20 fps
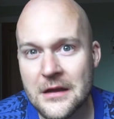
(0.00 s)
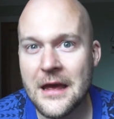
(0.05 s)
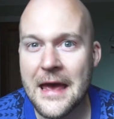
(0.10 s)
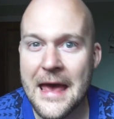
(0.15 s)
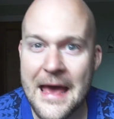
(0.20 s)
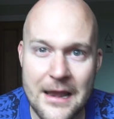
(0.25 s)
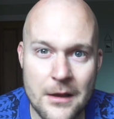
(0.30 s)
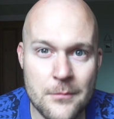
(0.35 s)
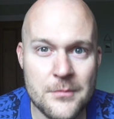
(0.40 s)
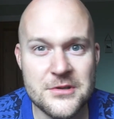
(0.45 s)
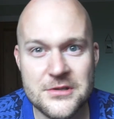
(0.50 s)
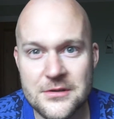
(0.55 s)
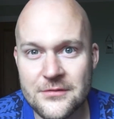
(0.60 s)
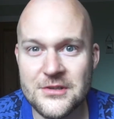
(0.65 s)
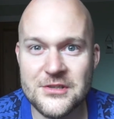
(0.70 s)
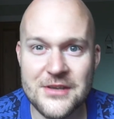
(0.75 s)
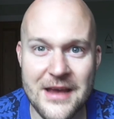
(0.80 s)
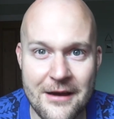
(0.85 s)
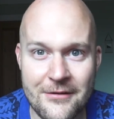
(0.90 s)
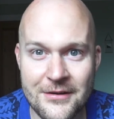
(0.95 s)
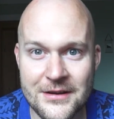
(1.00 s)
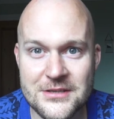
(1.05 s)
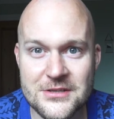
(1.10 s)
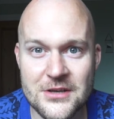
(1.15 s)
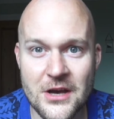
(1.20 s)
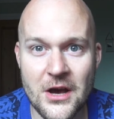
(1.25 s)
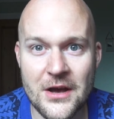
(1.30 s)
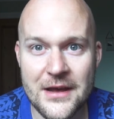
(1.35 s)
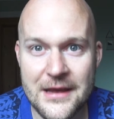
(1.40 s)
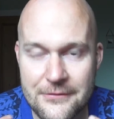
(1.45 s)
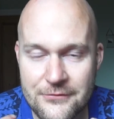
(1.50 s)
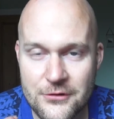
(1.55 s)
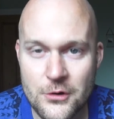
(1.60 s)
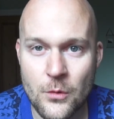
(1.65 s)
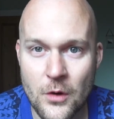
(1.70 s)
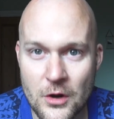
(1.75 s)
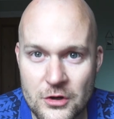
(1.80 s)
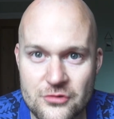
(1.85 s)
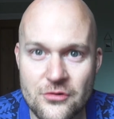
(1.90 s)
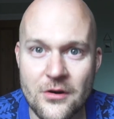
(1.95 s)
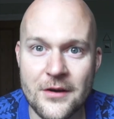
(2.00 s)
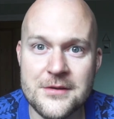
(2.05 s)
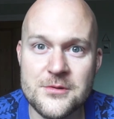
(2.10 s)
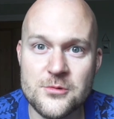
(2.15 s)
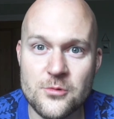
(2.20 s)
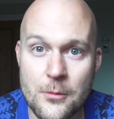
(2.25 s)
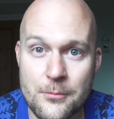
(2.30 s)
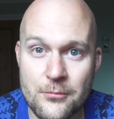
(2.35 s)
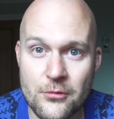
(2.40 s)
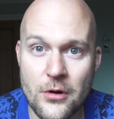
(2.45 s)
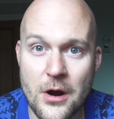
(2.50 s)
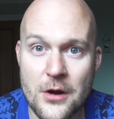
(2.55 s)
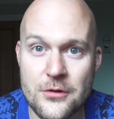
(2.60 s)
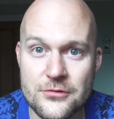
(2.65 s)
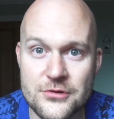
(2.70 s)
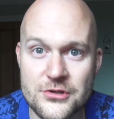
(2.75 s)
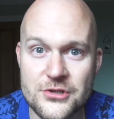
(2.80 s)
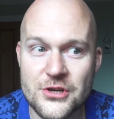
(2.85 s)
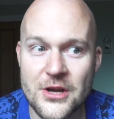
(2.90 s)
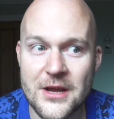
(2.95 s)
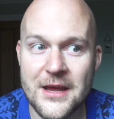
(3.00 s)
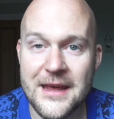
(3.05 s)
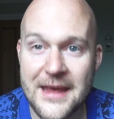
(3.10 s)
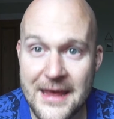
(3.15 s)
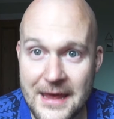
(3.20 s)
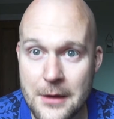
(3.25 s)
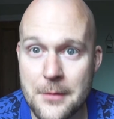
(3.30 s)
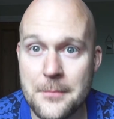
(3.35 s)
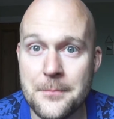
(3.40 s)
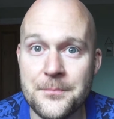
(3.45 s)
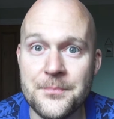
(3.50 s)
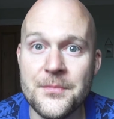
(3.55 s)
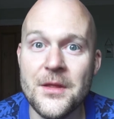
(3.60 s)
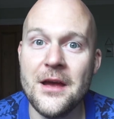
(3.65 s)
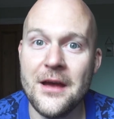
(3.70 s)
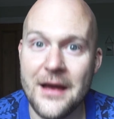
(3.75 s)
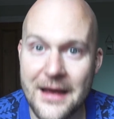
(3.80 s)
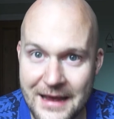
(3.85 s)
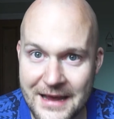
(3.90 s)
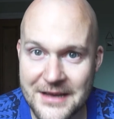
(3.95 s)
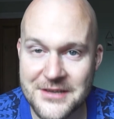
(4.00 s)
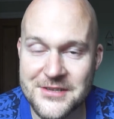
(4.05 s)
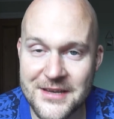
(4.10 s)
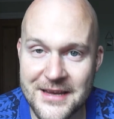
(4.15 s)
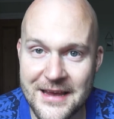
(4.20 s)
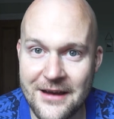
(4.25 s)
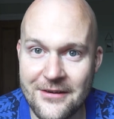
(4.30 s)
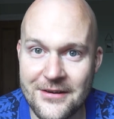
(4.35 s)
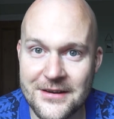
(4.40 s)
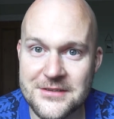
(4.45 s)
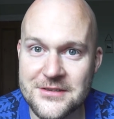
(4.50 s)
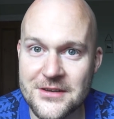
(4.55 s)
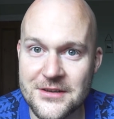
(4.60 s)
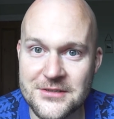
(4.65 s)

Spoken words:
elements of his character if you are trying to approach him as a character.